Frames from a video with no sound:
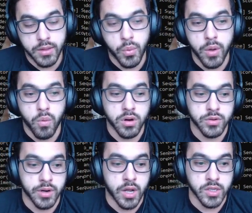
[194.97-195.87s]
The way it
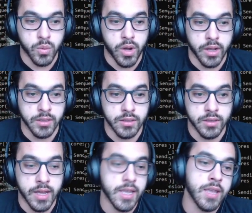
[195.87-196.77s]
works right now is quite
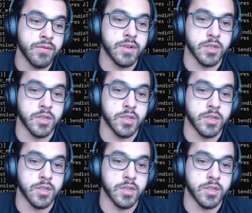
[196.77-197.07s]
naive.